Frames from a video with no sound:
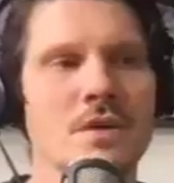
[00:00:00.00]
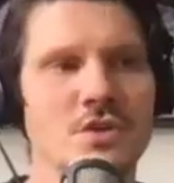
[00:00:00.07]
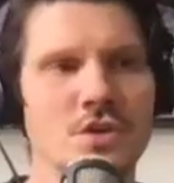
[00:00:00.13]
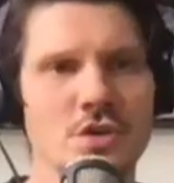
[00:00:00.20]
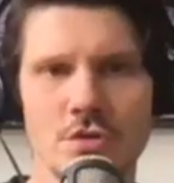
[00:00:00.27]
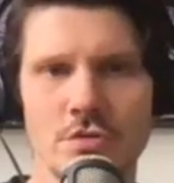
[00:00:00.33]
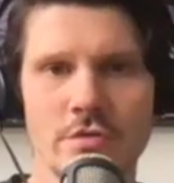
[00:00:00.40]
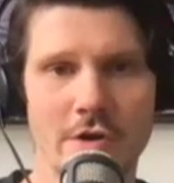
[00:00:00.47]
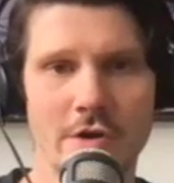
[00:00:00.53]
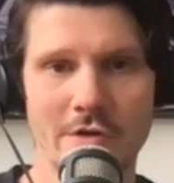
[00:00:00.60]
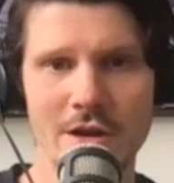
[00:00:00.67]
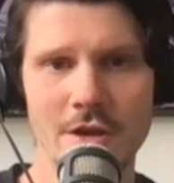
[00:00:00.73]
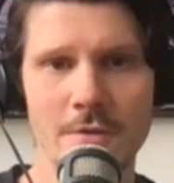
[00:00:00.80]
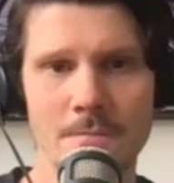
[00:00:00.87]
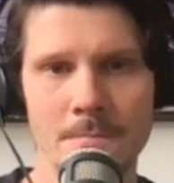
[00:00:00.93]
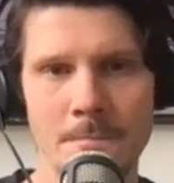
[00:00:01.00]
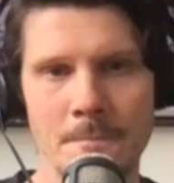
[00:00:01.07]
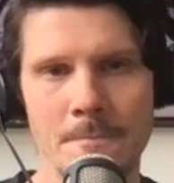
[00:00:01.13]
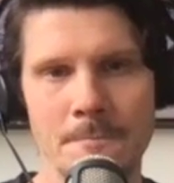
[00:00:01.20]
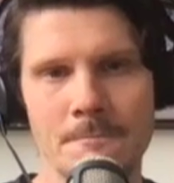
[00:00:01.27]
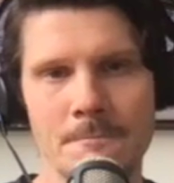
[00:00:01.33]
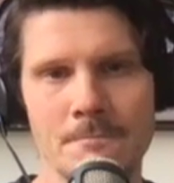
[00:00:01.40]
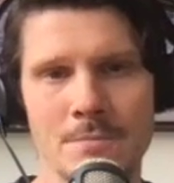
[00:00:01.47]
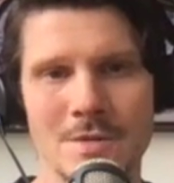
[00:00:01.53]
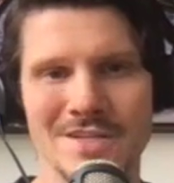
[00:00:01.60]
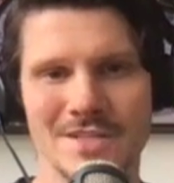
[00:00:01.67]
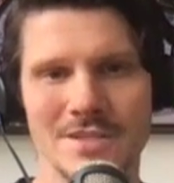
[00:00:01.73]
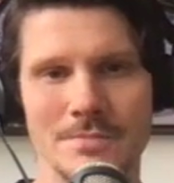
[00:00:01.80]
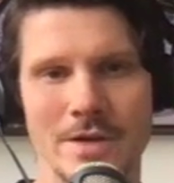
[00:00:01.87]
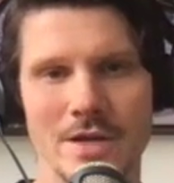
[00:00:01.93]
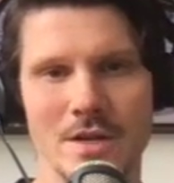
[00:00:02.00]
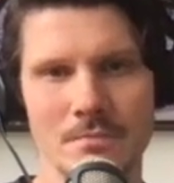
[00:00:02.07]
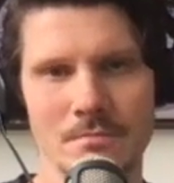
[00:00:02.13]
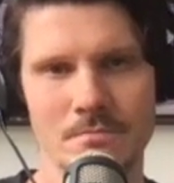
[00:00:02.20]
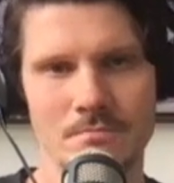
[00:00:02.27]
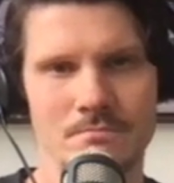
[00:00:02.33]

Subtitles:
Do you regret it participating?